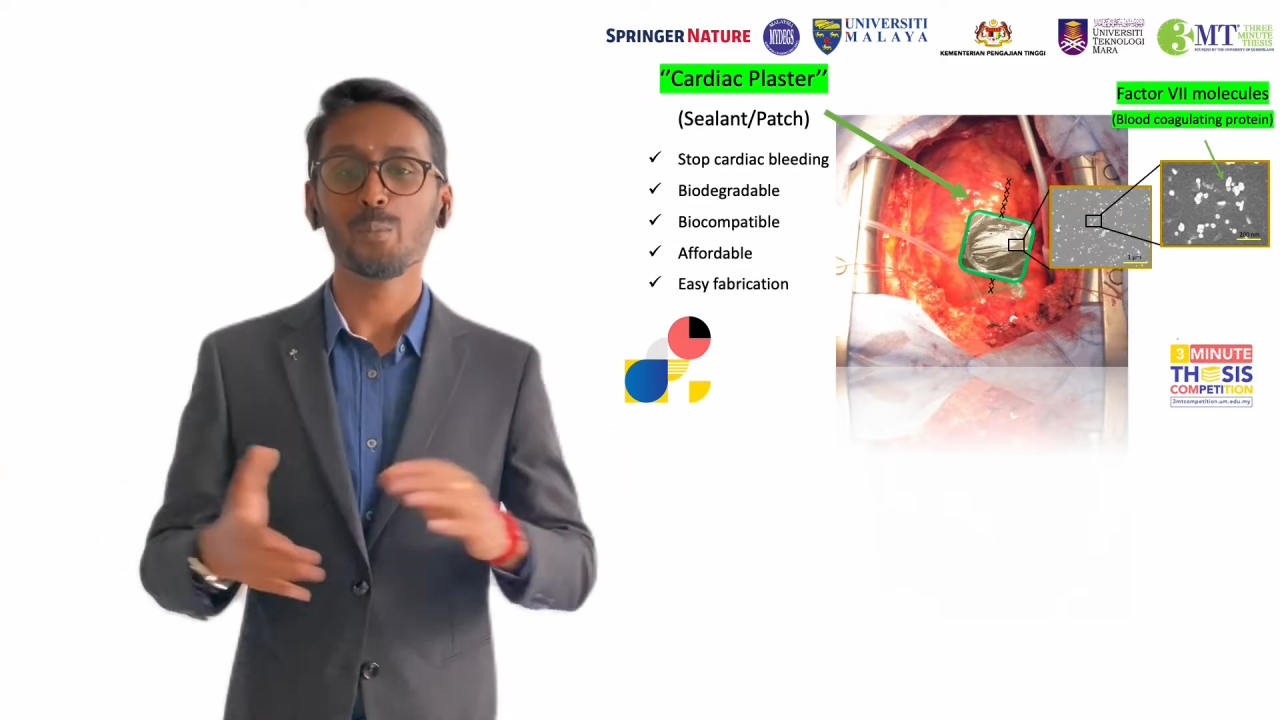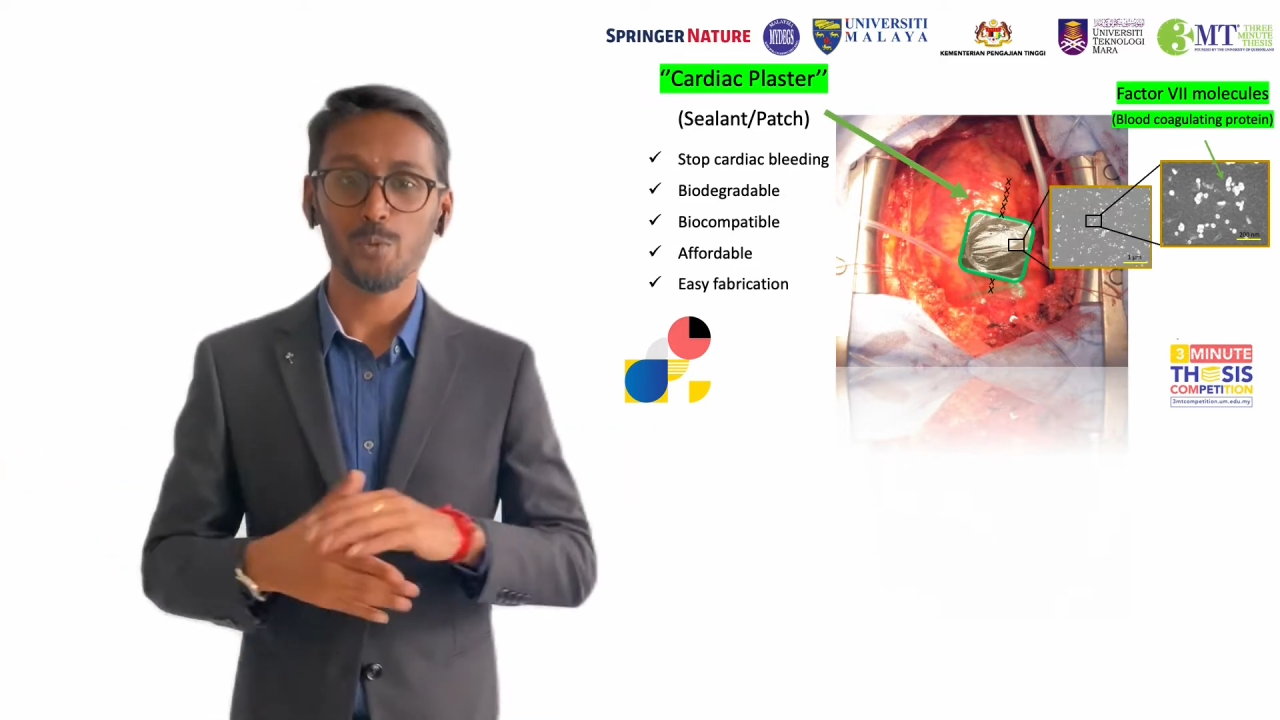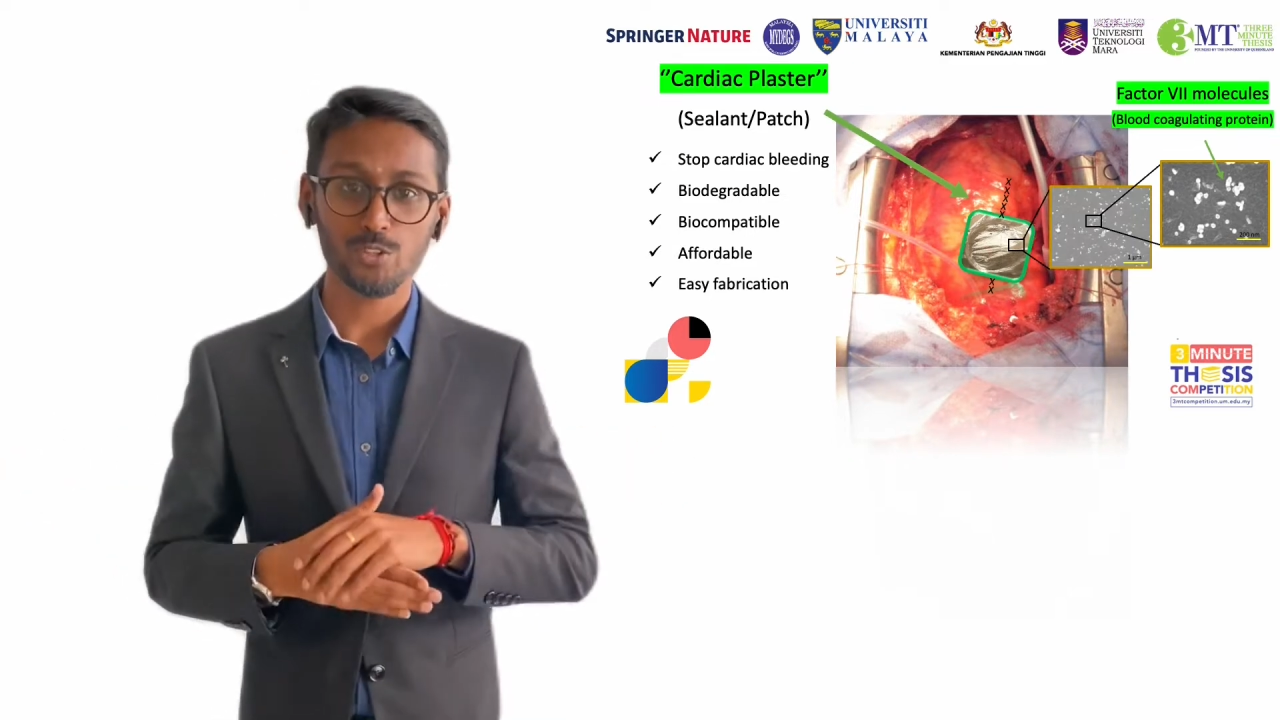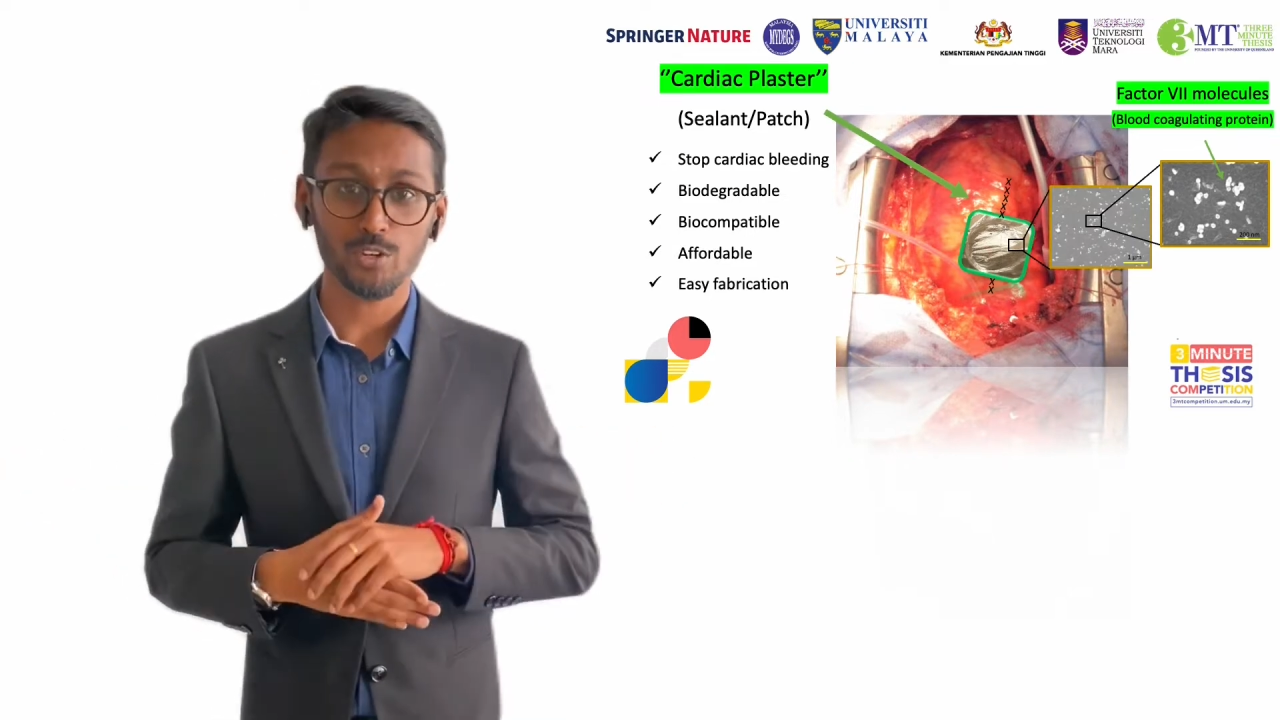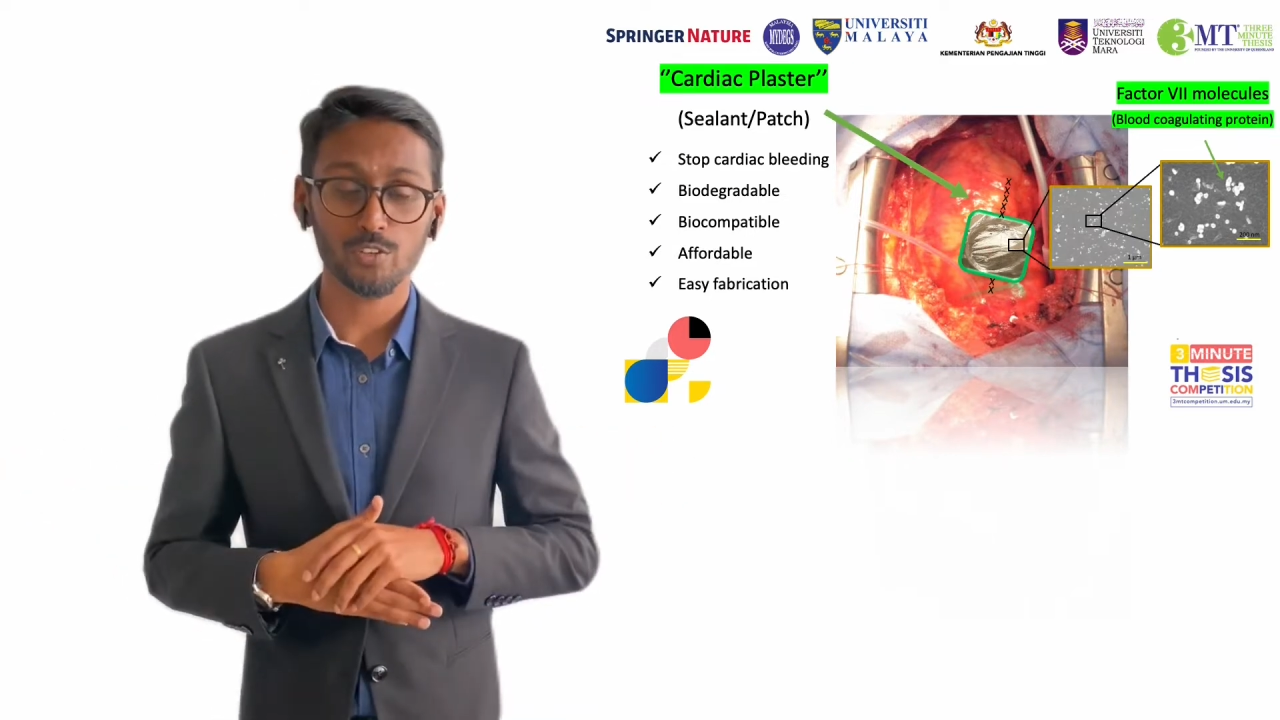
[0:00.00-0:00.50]

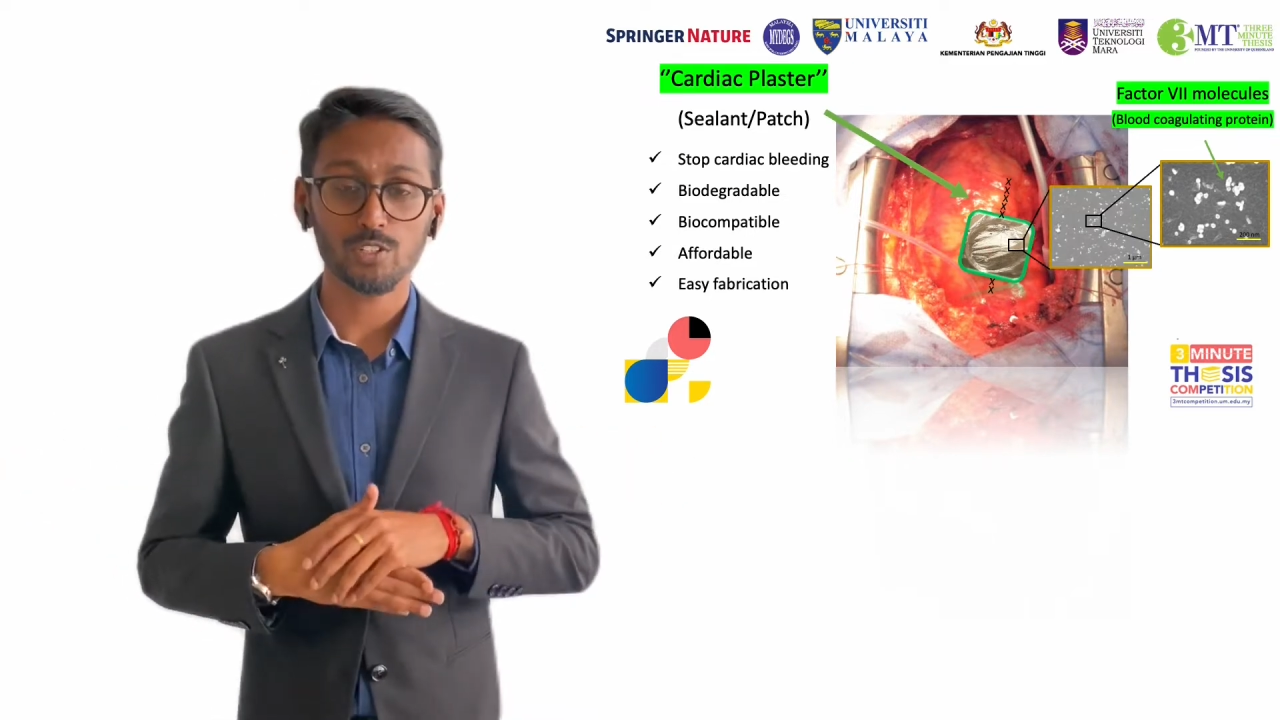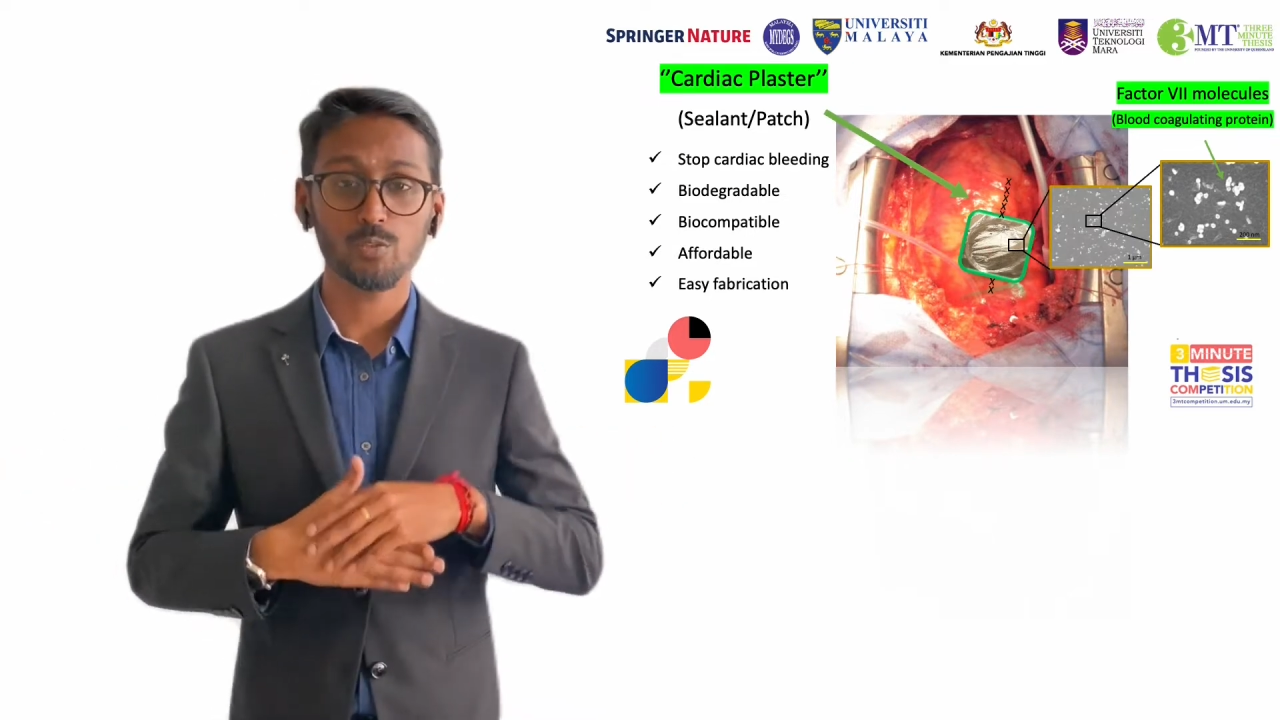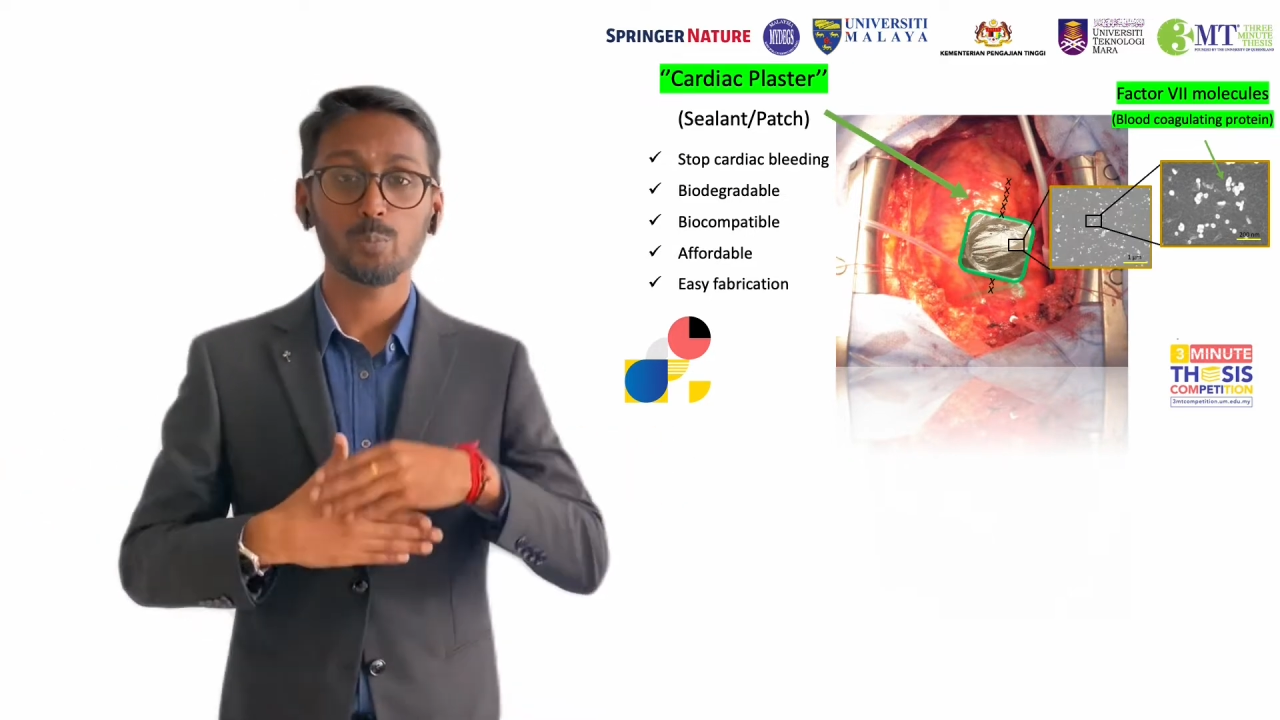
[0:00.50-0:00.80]
most of us will